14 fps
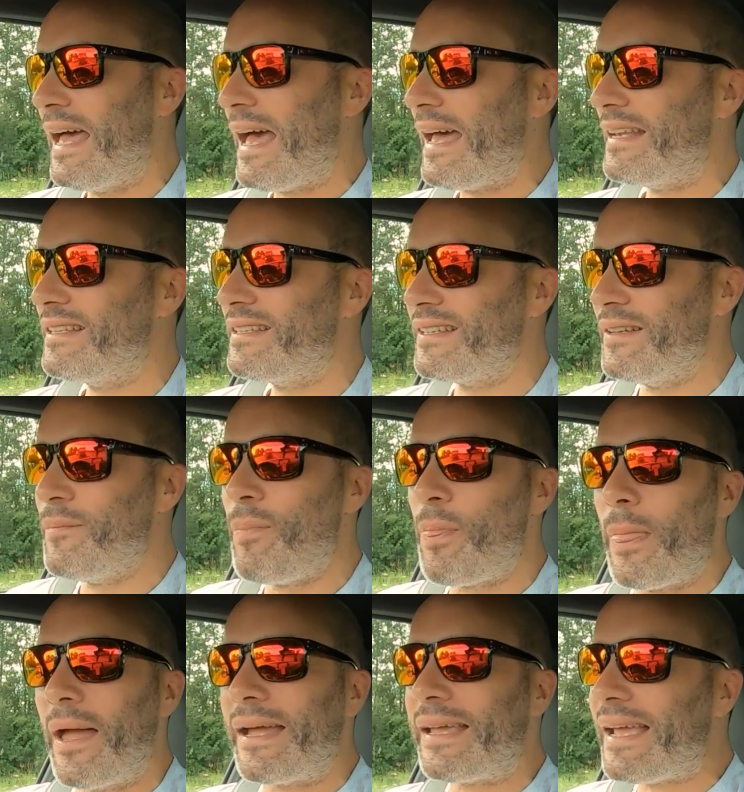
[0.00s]
and
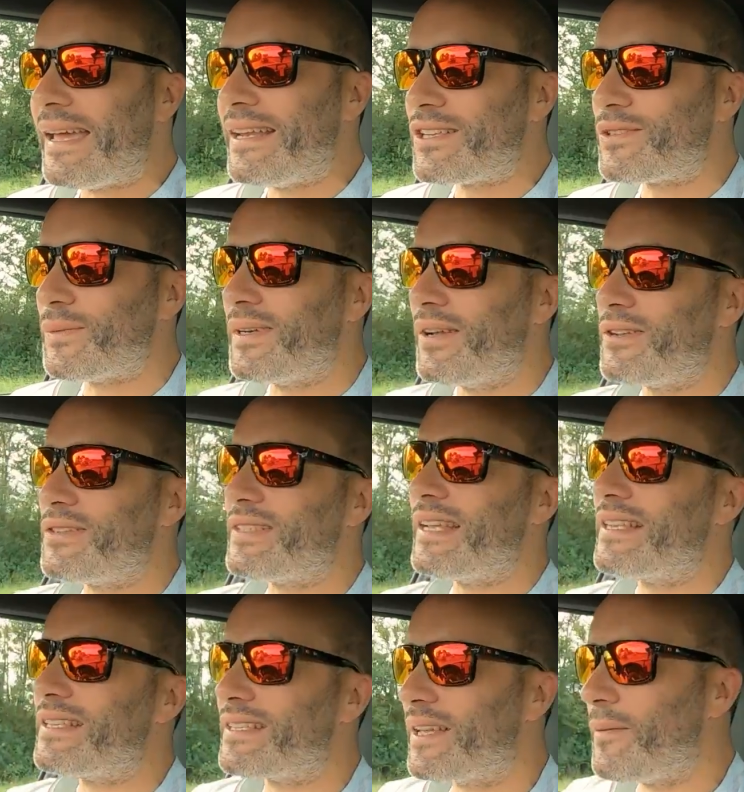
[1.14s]
again, it's one of those
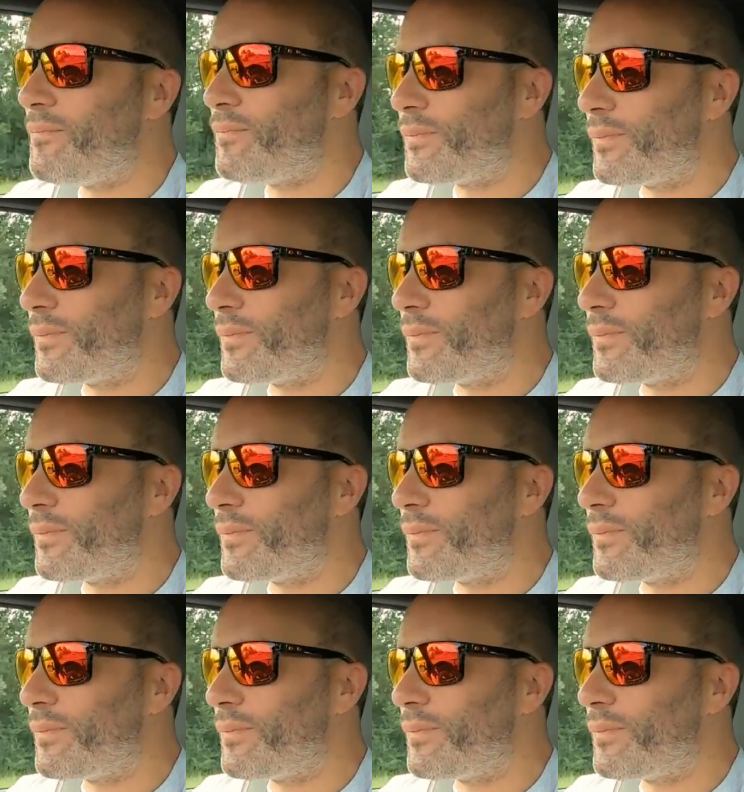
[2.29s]
things that